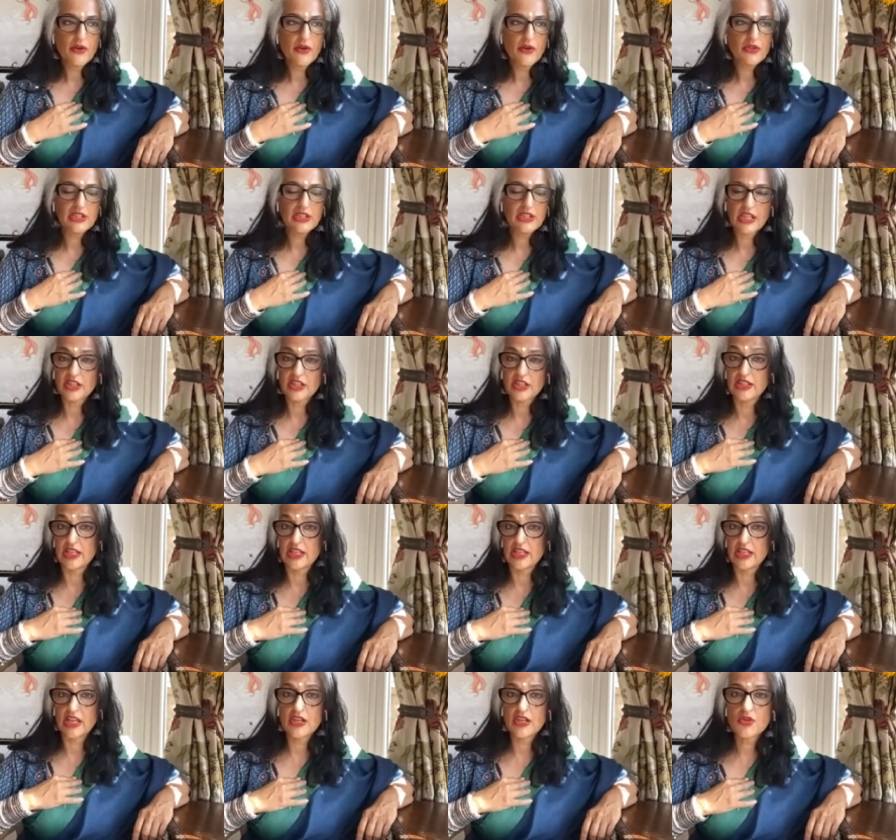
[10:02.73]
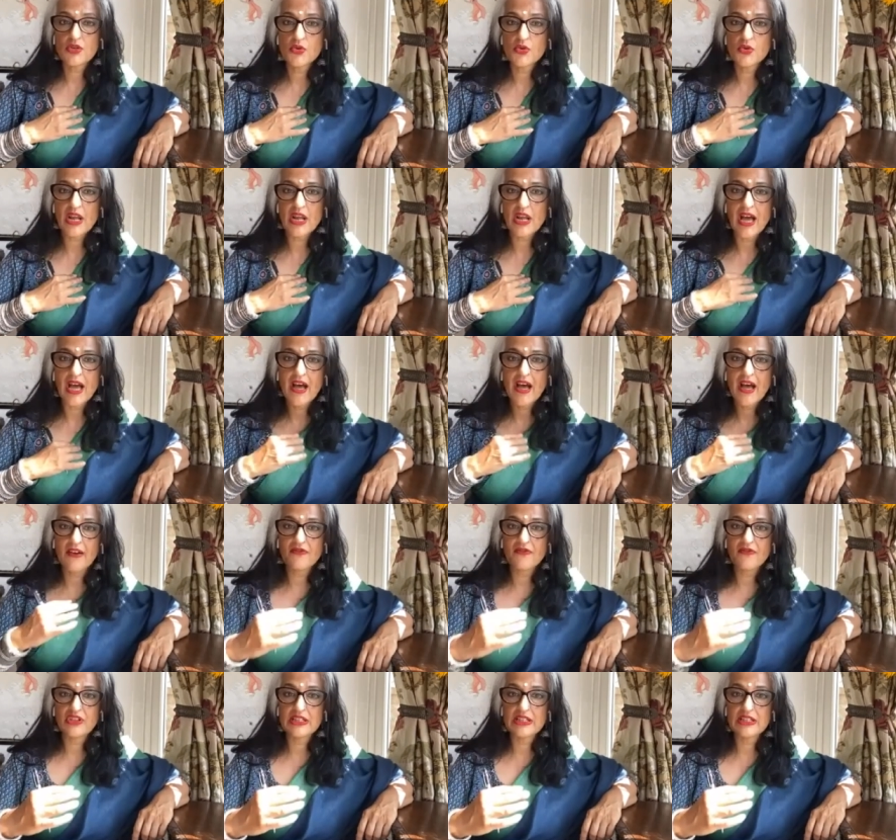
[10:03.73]
don't have this thing that
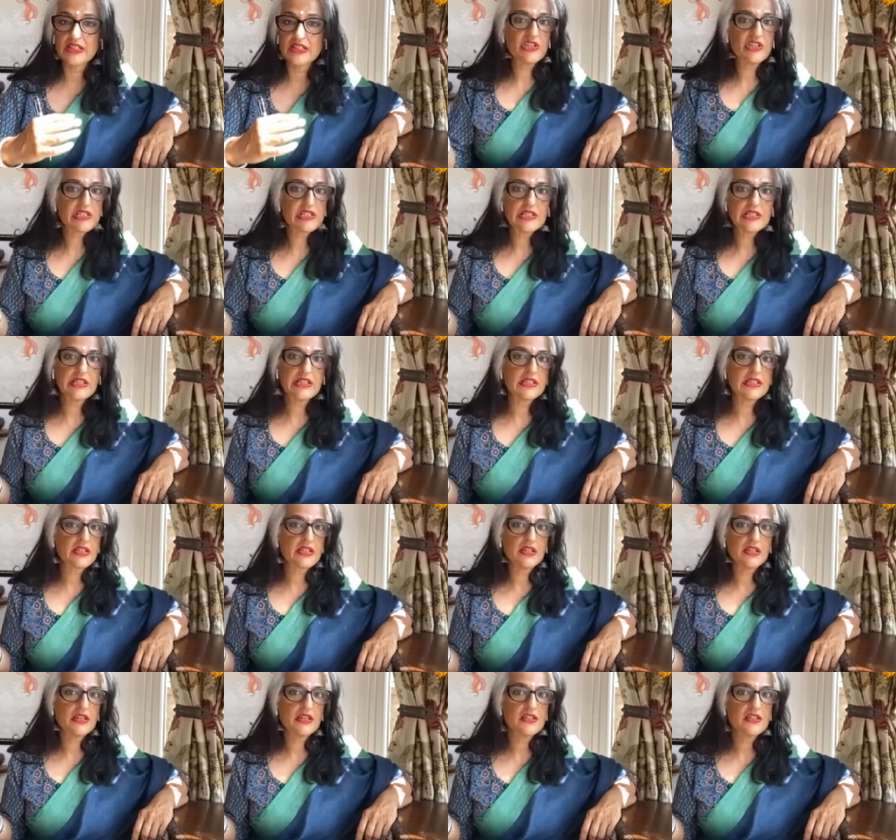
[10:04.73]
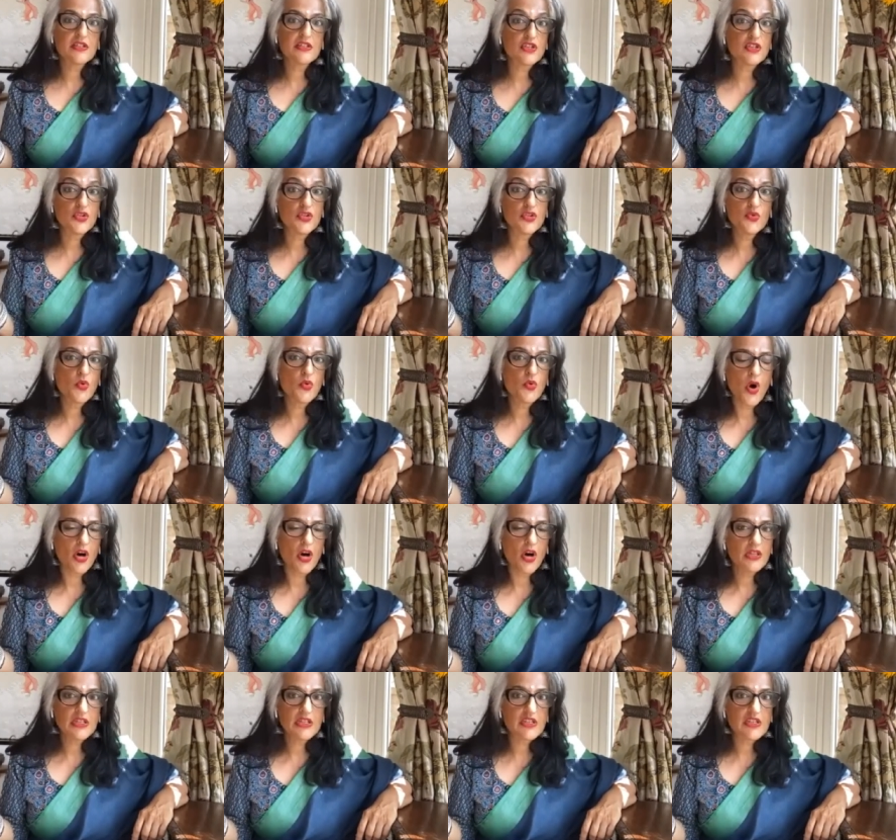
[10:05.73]
obviously turns you on so
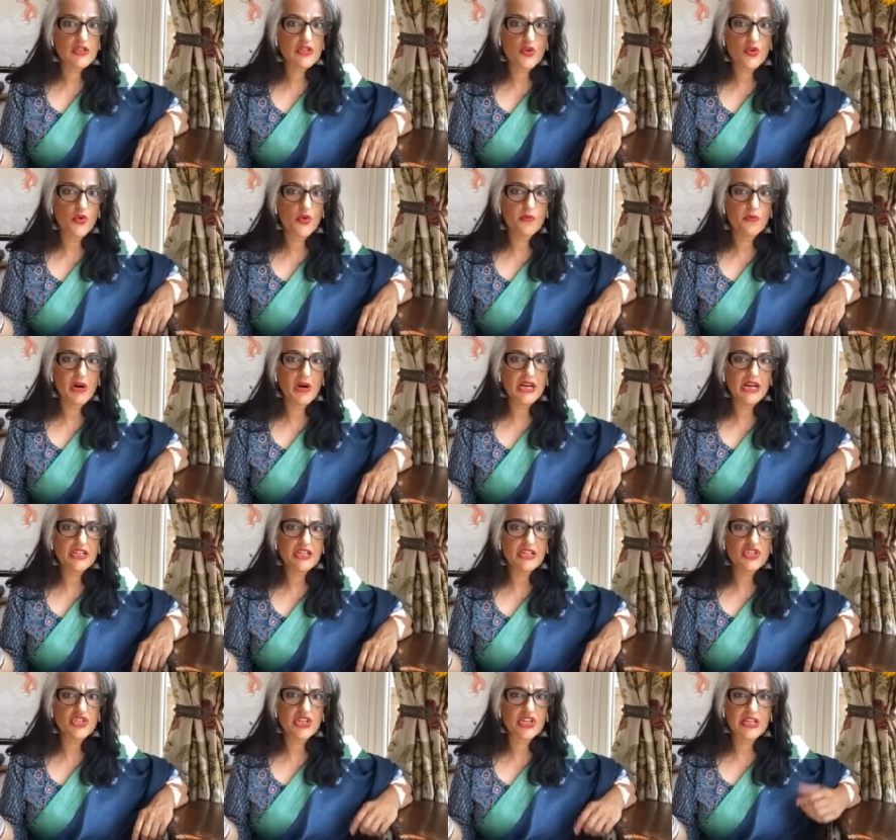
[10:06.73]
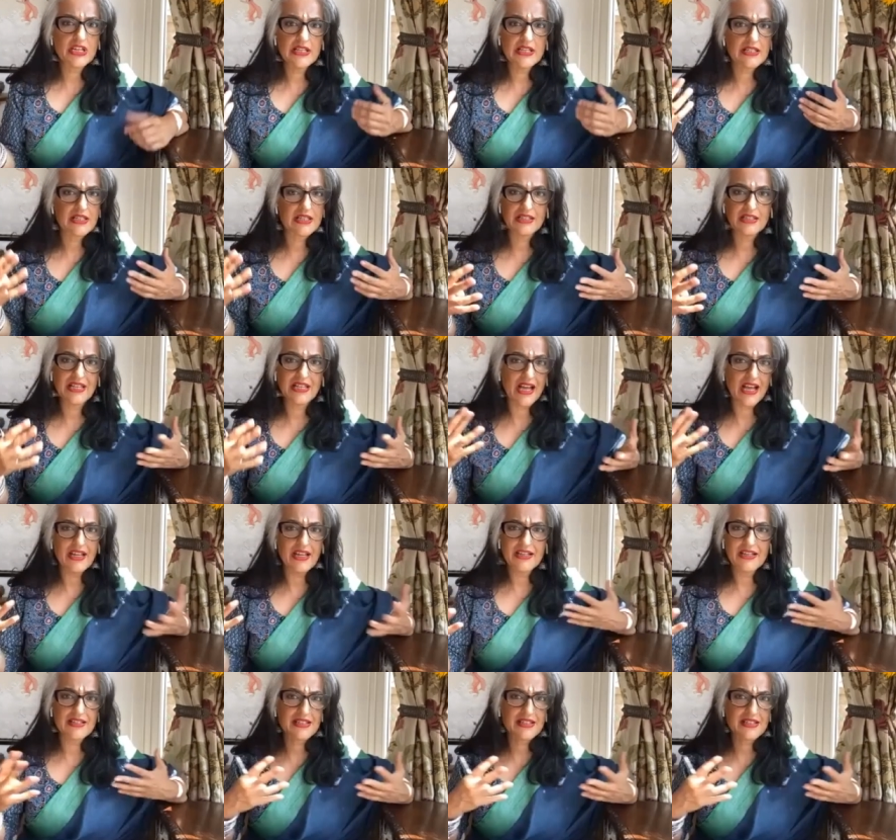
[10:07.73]
much? Is that, is that something that
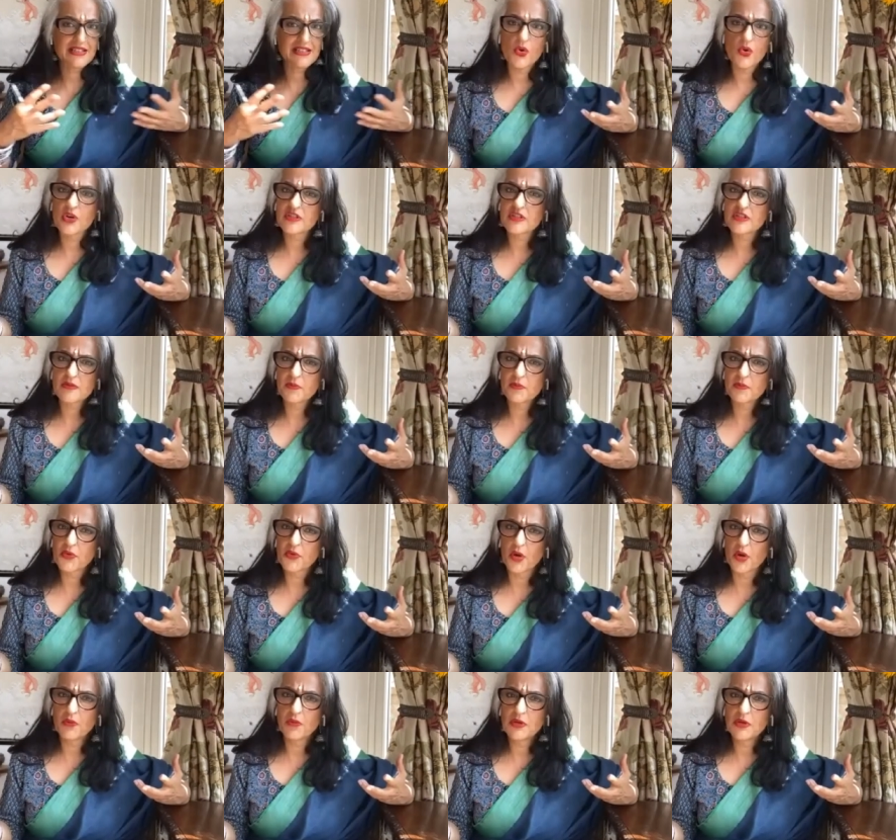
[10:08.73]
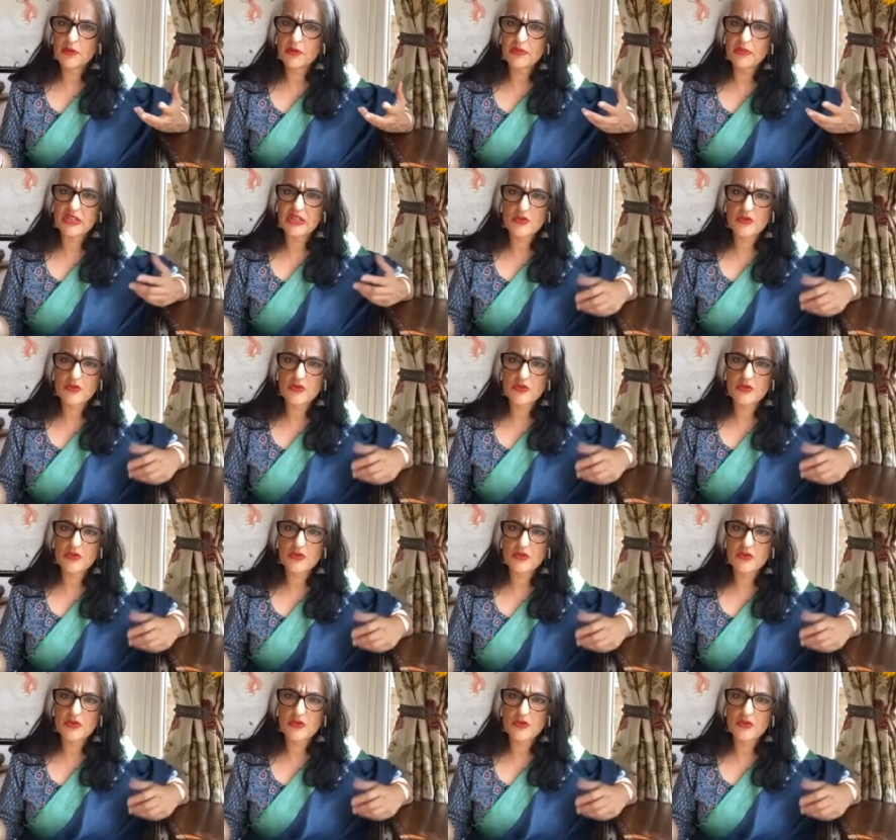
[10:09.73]
can cause a problem as well?